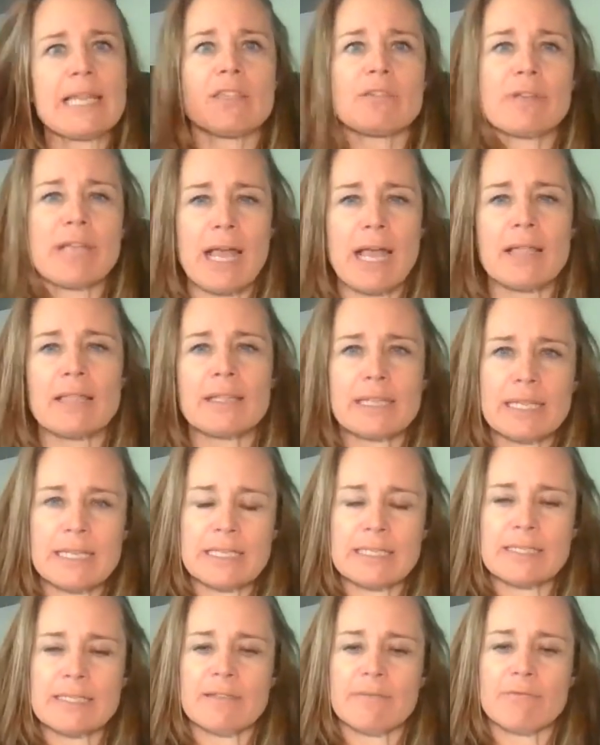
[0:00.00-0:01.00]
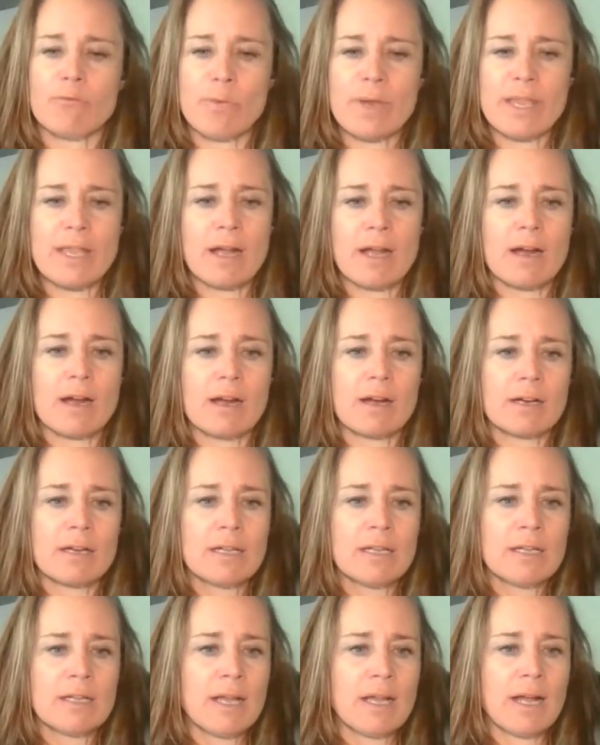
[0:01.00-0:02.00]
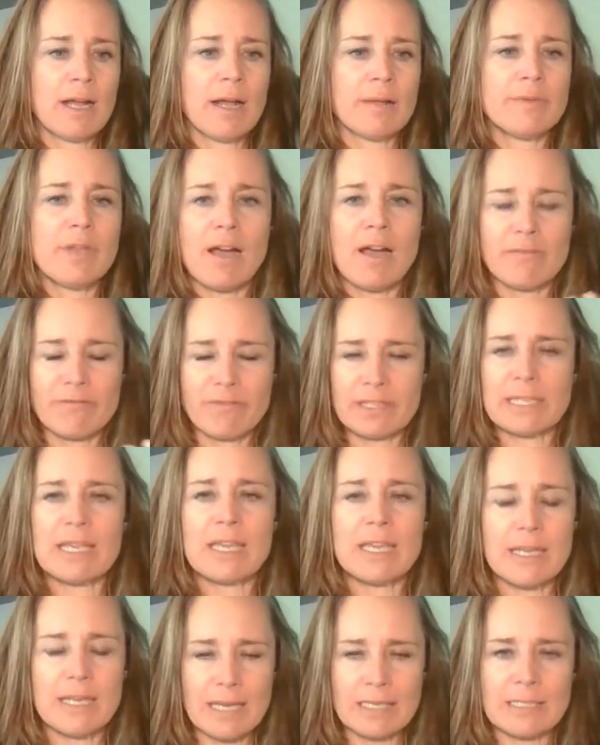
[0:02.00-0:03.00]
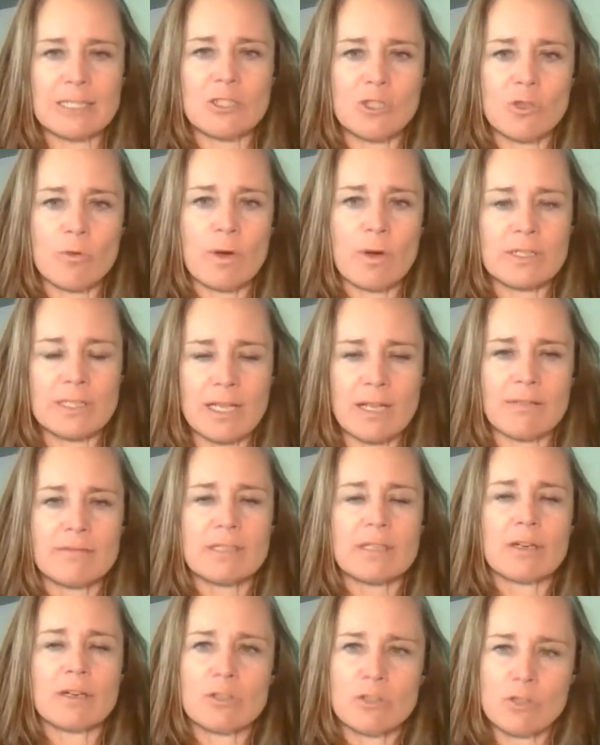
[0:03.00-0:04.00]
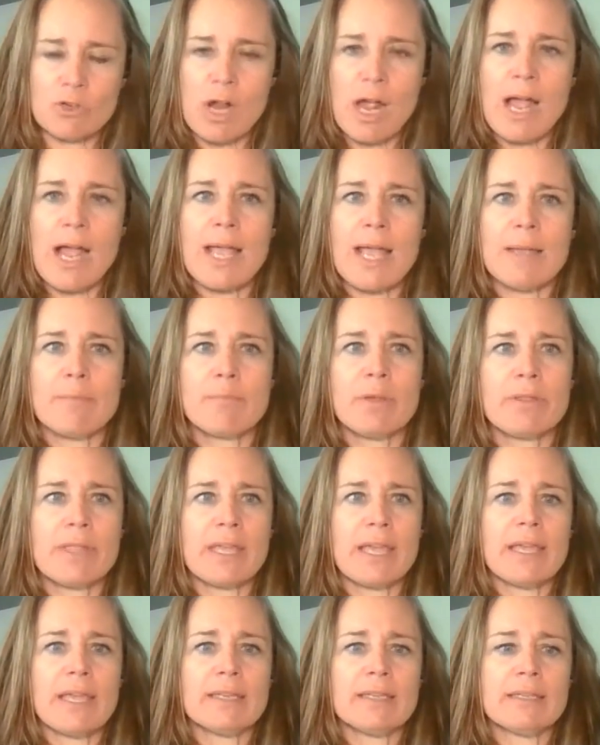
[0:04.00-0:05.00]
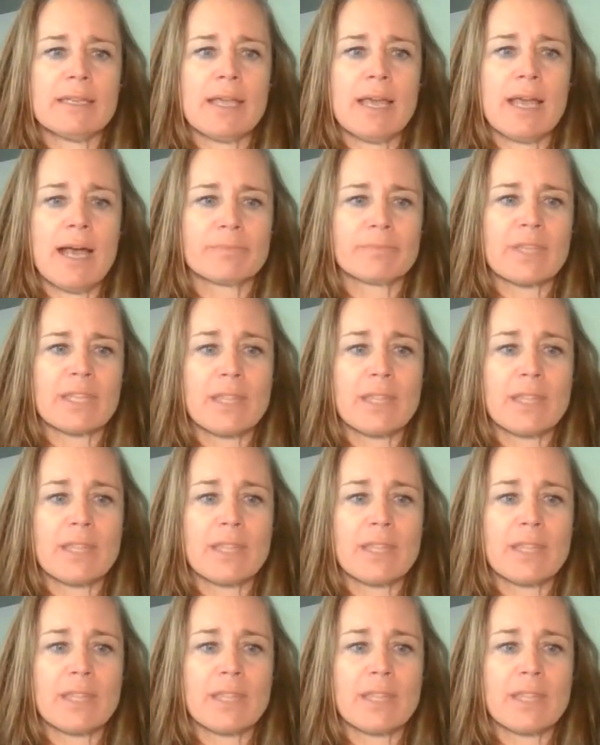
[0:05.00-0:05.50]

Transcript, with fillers: the reality is if we are uh, not feeling connected to ourselves and our tribe then uh,